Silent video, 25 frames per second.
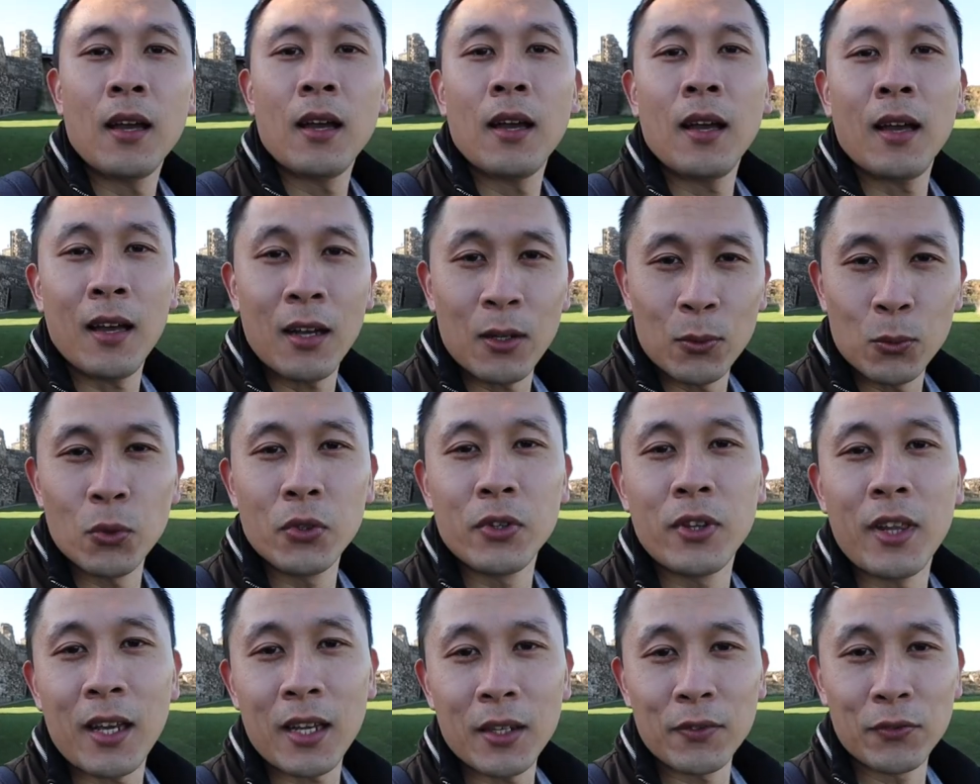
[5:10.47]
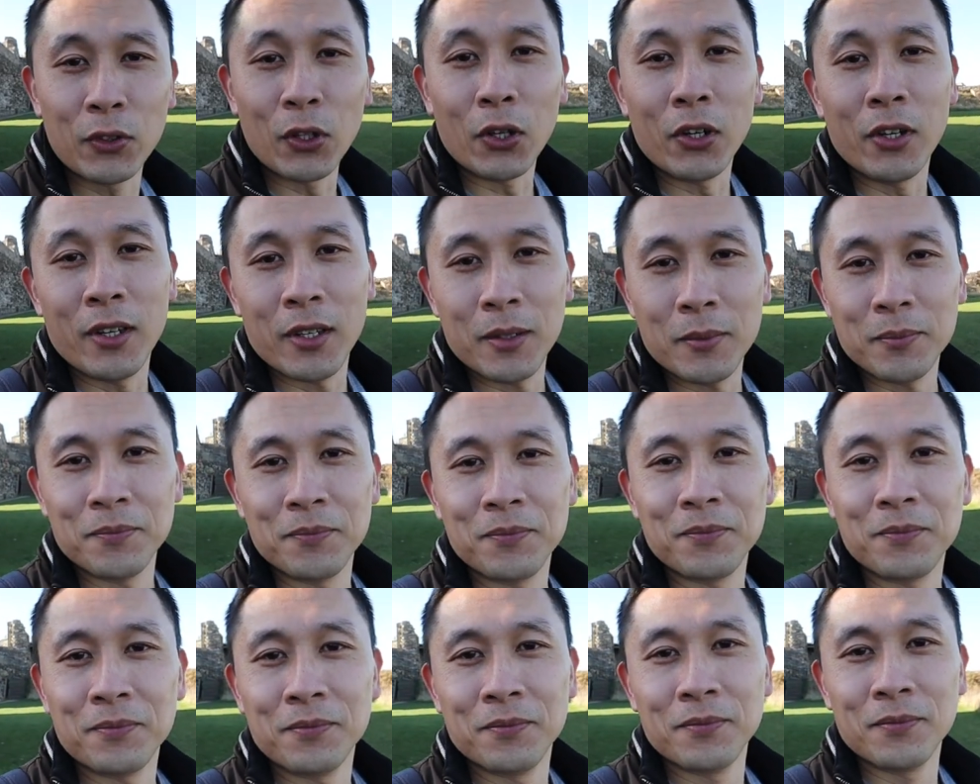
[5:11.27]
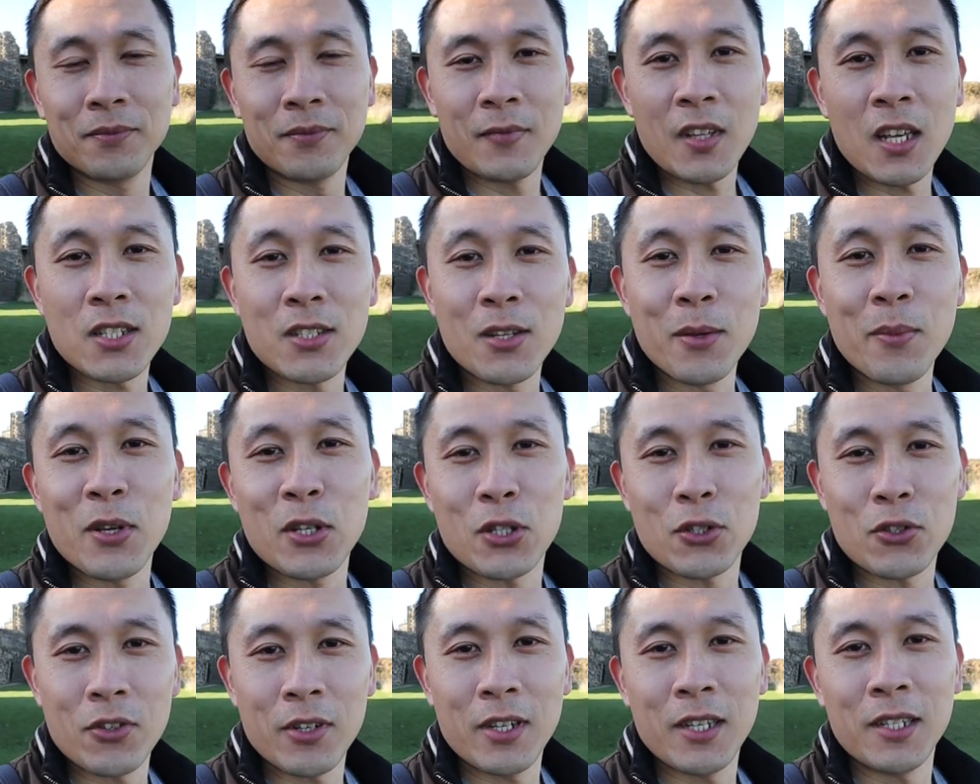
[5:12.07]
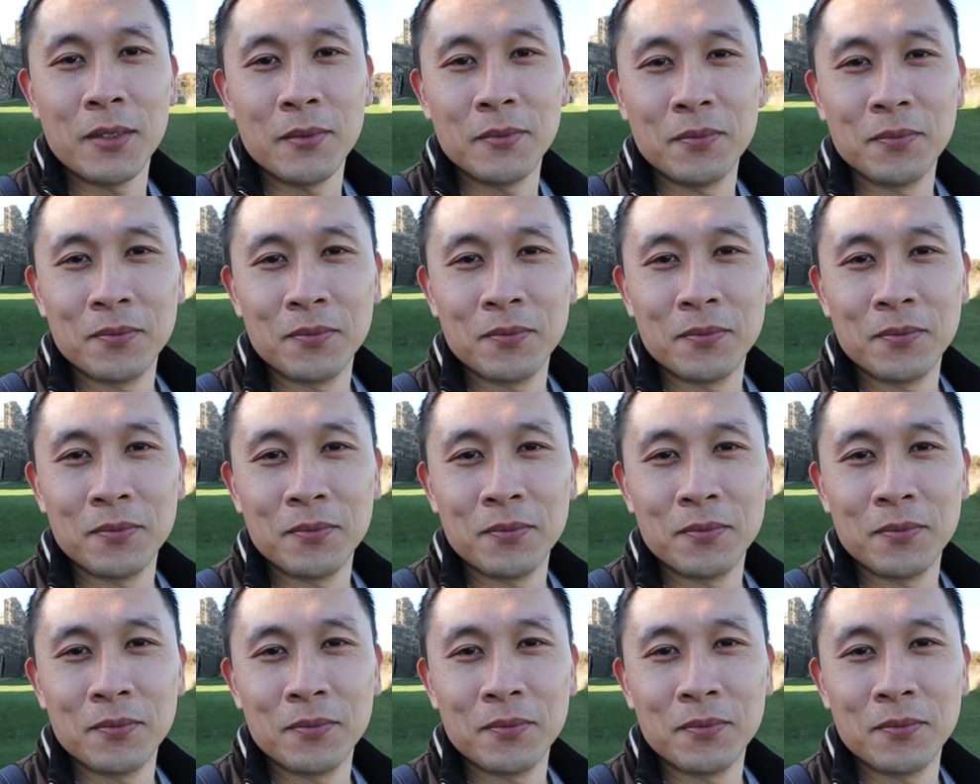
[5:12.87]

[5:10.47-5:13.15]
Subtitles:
How would they have done it? It's a mystery.